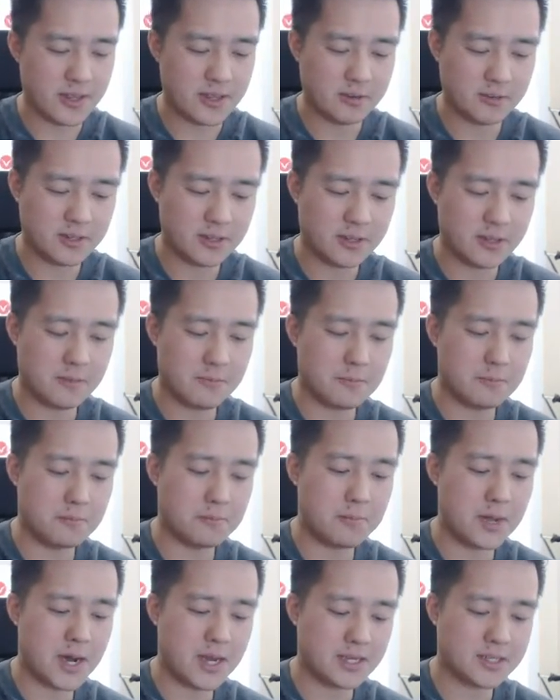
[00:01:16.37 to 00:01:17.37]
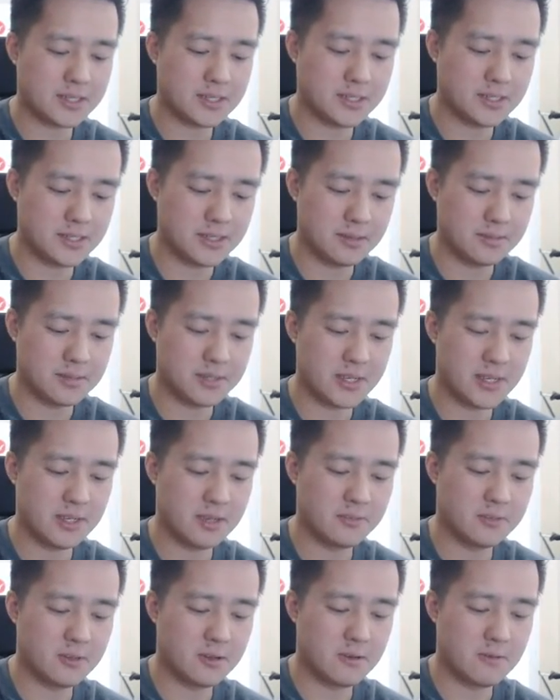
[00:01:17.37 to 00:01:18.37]
I don't think the boxes
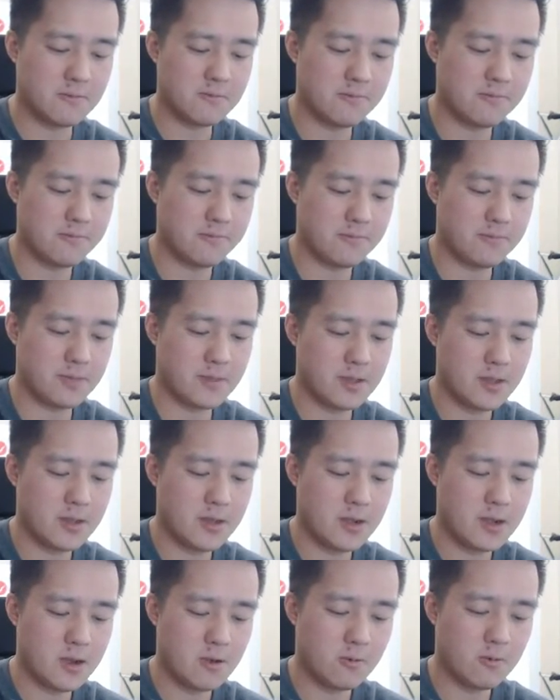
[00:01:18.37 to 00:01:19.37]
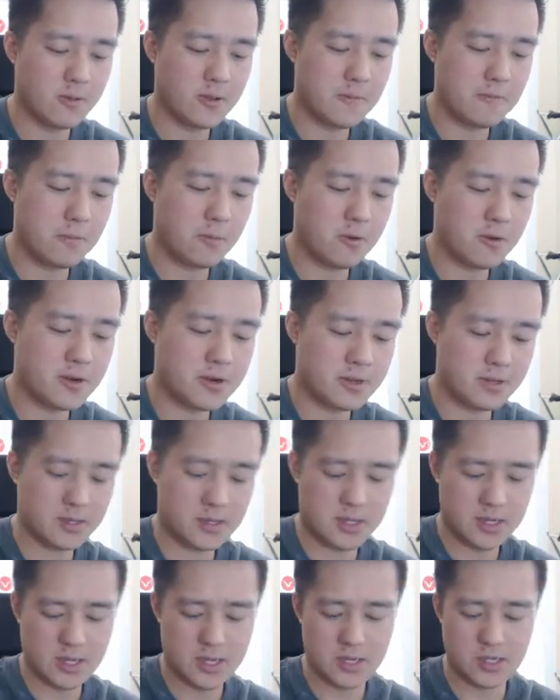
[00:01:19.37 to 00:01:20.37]
themselves are really important.
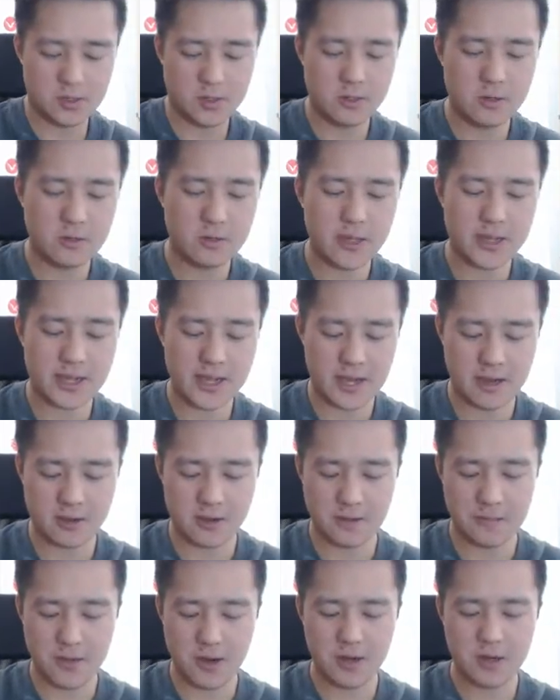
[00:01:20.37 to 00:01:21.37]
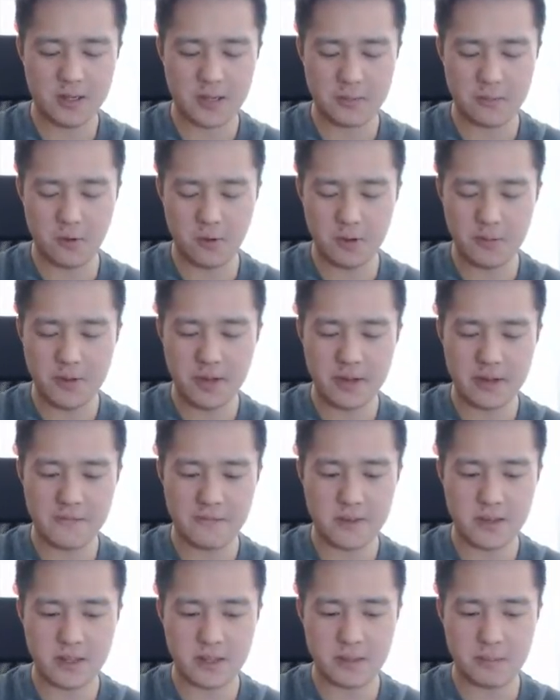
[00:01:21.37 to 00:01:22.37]
So I do like how, compared to like Pokemon, I
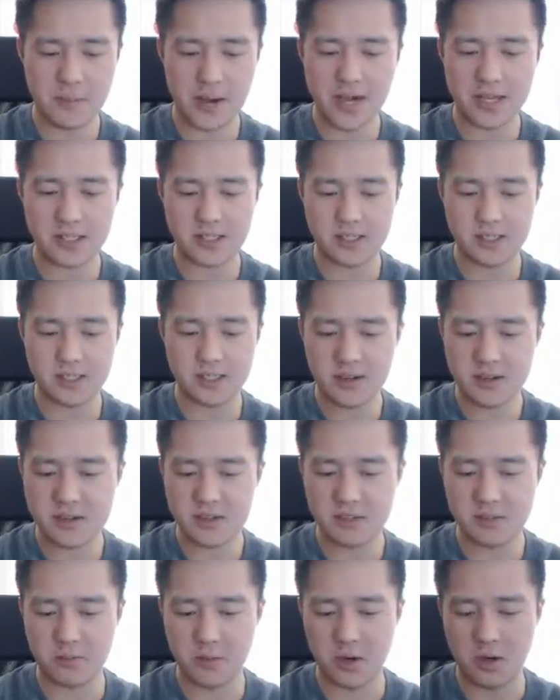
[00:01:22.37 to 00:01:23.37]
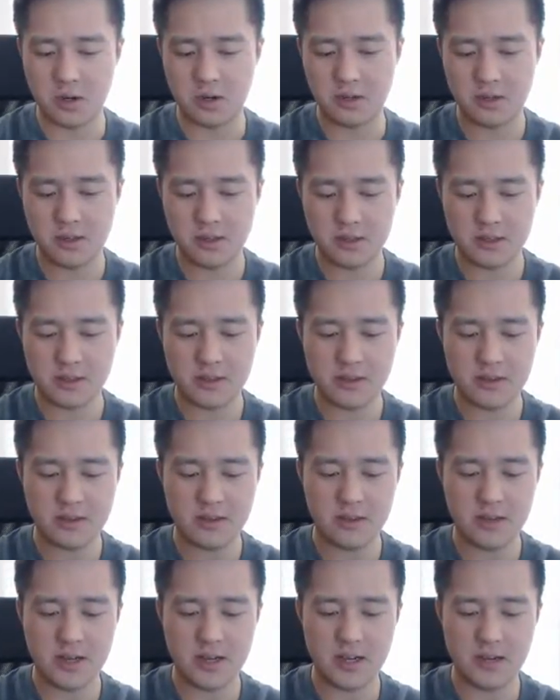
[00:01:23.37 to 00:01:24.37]
feel like the box is very small.
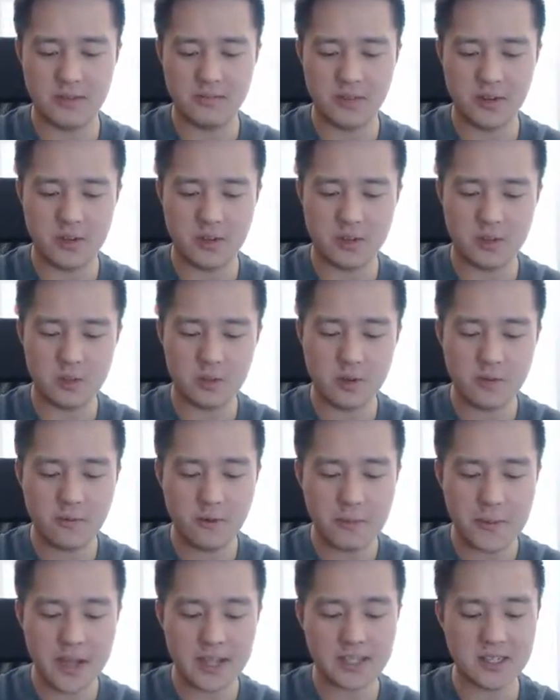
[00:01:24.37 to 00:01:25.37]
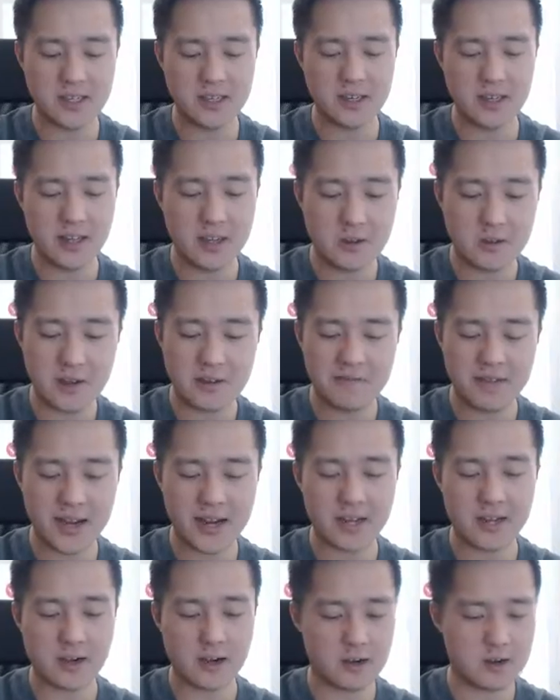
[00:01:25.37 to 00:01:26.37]
Um, you know, there's twenty-four packs and they do have
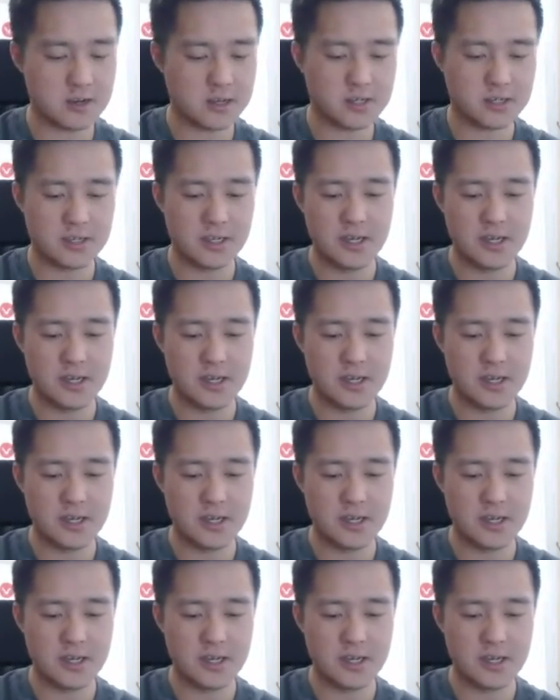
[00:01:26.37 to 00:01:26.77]
nine cards.